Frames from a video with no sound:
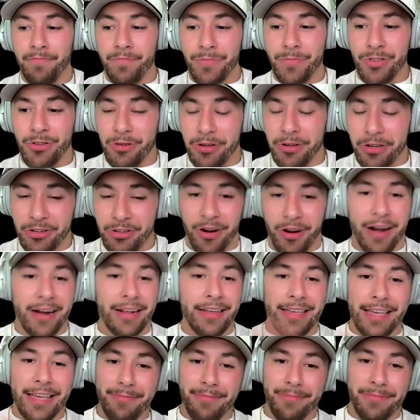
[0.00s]
You can try
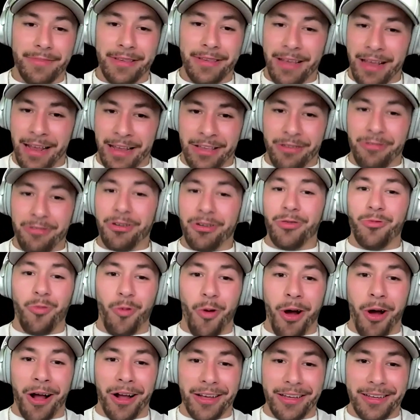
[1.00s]
to you can
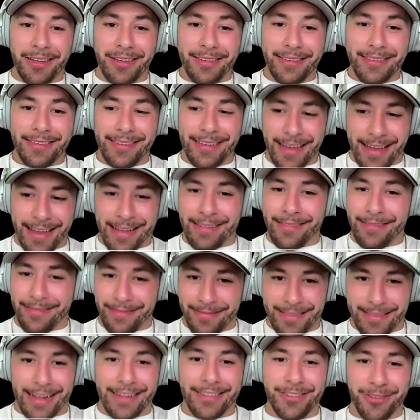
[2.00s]
walk, and
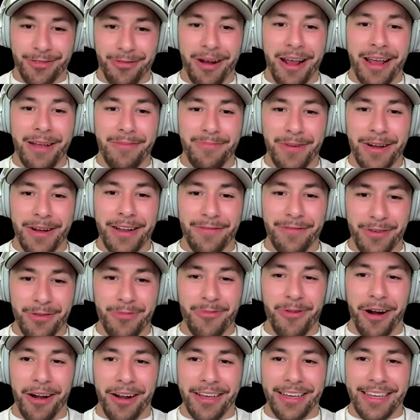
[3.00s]
that's great. But if you
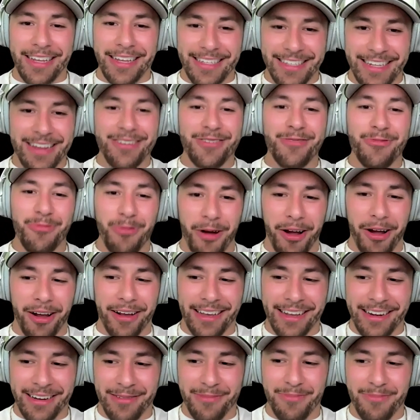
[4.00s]
want to continue
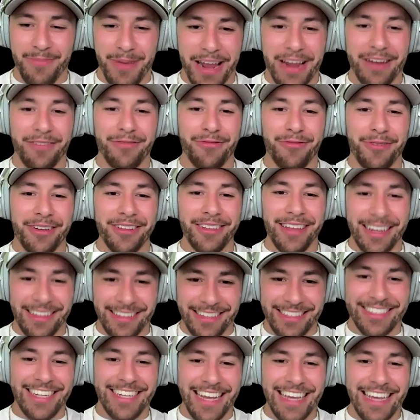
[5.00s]
walking pain free, like
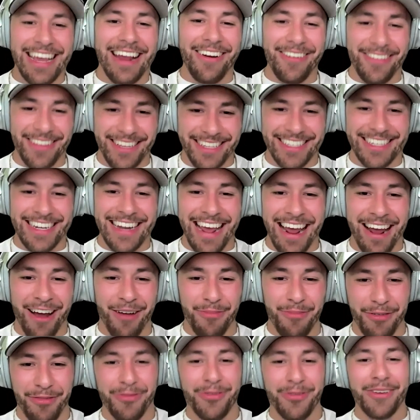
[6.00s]
let's take care of this now
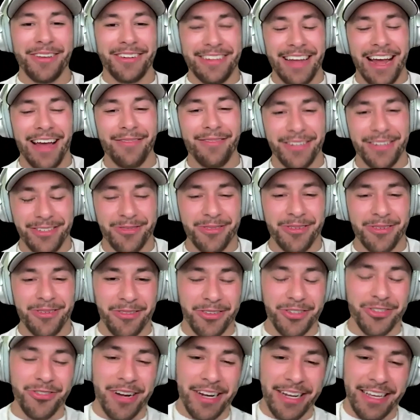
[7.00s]
before you dive into
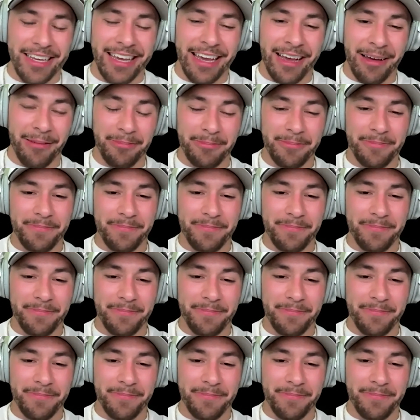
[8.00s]
another training camp.